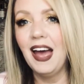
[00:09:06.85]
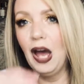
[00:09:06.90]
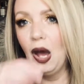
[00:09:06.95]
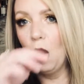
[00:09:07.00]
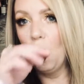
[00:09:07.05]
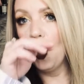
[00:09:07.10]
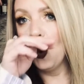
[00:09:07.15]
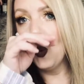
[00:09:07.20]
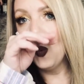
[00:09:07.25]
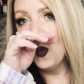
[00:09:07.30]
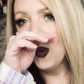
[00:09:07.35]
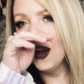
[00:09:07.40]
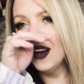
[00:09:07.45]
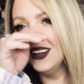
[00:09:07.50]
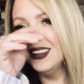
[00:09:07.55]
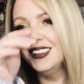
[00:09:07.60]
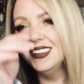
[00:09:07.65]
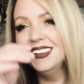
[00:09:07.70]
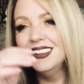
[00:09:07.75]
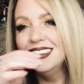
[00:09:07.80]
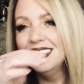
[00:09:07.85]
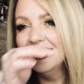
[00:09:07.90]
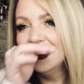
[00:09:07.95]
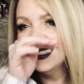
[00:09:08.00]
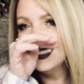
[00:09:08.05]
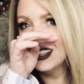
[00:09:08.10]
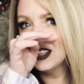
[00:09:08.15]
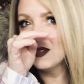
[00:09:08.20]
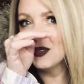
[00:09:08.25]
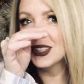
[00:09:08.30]
Ow.
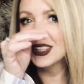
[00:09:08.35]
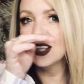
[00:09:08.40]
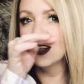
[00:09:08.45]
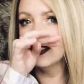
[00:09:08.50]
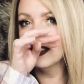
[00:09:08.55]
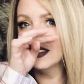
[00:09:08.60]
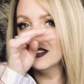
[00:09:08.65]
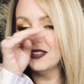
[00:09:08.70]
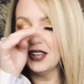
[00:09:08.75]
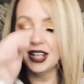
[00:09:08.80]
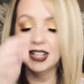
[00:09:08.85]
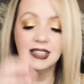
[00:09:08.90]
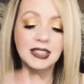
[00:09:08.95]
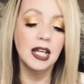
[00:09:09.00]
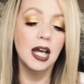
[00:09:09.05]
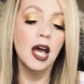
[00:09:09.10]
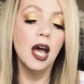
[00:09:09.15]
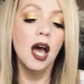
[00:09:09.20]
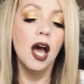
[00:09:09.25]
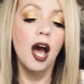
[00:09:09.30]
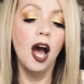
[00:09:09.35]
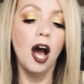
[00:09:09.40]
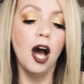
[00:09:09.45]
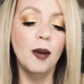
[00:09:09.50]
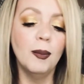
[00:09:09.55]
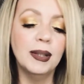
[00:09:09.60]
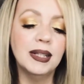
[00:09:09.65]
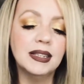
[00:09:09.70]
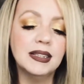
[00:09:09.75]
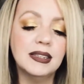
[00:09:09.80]
Hit myself in the face.
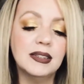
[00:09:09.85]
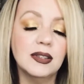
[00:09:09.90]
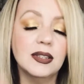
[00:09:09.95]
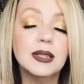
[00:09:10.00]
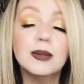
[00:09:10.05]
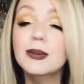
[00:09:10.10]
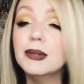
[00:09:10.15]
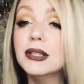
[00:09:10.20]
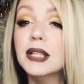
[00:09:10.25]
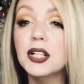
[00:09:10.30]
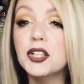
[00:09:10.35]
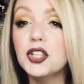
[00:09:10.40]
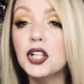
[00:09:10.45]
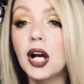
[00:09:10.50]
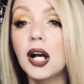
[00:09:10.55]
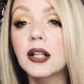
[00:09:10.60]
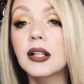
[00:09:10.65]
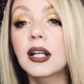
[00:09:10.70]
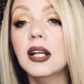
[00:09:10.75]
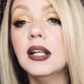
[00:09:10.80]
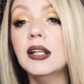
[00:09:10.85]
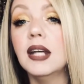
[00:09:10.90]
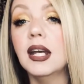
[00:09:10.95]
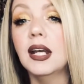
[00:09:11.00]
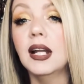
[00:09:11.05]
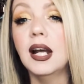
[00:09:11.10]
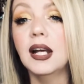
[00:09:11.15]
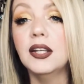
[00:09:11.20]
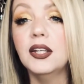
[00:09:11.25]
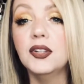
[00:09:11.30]
It still smells like chocolate,
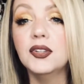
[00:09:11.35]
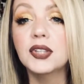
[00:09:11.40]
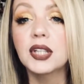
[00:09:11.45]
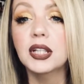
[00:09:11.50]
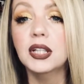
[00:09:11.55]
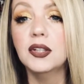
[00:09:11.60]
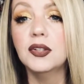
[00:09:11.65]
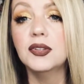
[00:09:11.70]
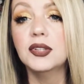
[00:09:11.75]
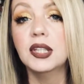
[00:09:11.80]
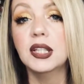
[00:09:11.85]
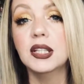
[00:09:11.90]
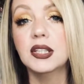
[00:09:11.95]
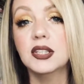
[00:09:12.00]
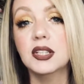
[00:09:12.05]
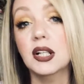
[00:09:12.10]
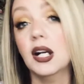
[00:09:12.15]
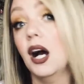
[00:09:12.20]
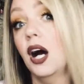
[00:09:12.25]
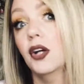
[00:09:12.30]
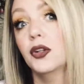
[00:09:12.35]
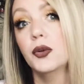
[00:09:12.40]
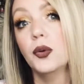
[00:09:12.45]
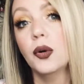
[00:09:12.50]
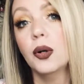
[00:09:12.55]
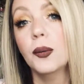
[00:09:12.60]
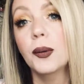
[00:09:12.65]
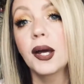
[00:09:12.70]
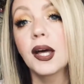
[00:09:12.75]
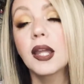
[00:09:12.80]
and I usually use this to
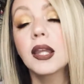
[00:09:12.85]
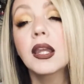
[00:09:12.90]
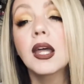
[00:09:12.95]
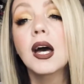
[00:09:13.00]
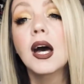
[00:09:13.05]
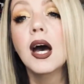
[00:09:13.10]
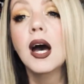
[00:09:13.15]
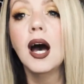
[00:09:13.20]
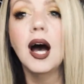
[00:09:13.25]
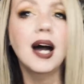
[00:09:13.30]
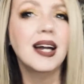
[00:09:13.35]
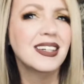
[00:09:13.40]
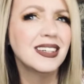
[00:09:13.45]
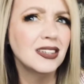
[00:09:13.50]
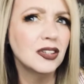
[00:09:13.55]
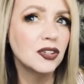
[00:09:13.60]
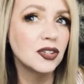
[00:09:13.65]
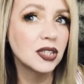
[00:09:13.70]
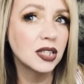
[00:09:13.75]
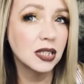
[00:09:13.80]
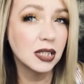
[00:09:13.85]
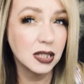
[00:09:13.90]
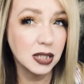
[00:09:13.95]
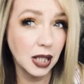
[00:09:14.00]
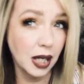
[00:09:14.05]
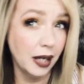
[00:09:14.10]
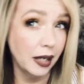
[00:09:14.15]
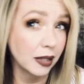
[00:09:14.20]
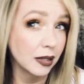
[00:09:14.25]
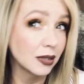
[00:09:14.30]
contour with. I didn't use it
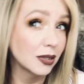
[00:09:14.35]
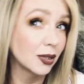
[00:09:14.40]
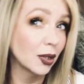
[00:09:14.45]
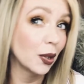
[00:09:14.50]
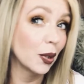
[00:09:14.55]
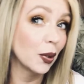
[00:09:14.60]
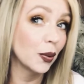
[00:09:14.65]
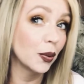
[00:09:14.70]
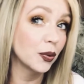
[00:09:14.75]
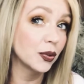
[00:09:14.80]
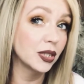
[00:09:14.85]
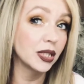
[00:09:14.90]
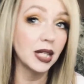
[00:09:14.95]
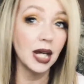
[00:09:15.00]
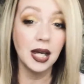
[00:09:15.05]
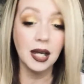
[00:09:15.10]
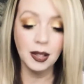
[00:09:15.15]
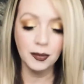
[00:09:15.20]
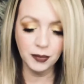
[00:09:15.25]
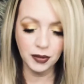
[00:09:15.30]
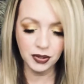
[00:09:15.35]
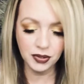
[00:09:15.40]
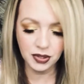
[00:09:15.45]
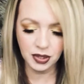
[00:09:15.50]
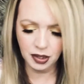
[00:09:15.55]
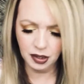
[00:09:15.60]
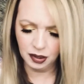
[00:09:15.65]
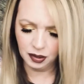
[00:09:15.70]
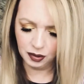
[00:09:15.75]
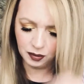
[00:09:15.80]
today, so today I'm
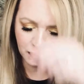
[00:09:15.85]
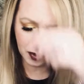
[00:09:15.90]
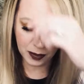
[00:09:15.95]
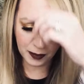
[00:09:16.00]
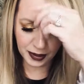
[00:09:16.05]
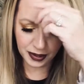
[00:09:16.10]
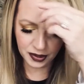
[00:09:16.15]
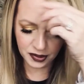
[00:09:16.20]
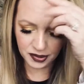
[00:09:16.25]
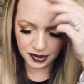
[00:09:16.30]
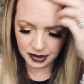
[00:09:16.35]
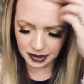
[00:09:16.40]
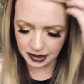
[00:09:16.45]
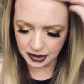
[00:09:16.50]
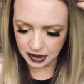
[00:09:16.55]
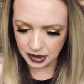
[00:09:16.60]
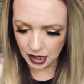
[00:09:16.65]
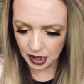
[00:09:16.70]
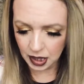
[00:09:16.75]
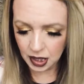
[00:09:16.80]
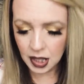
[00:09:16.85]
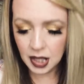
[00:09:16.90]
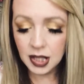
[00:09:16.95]
using, what am I using today?